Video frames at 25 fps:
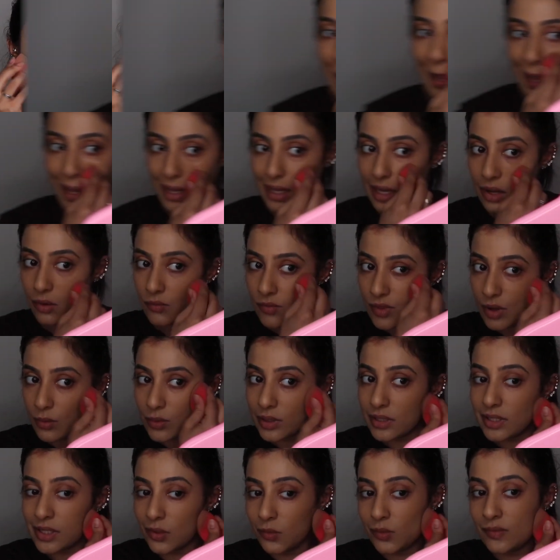Okay, now that
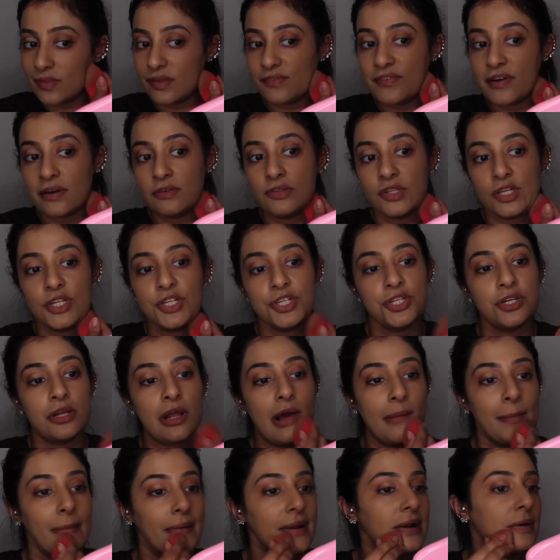we're done with the foundation,
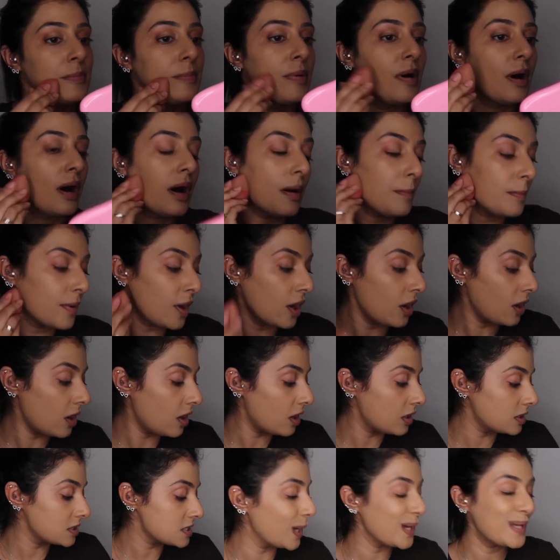I'm gonna pop
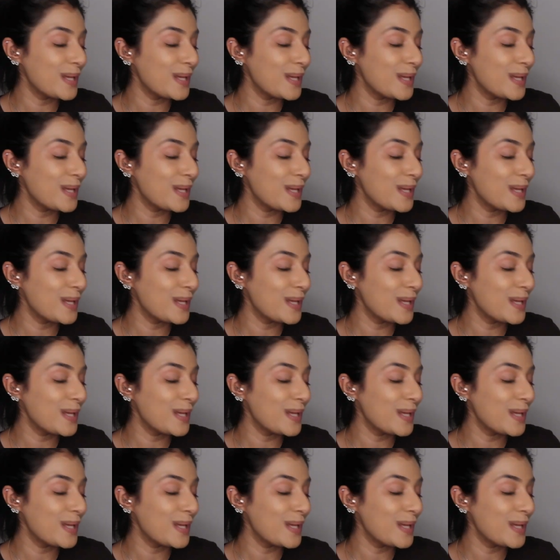on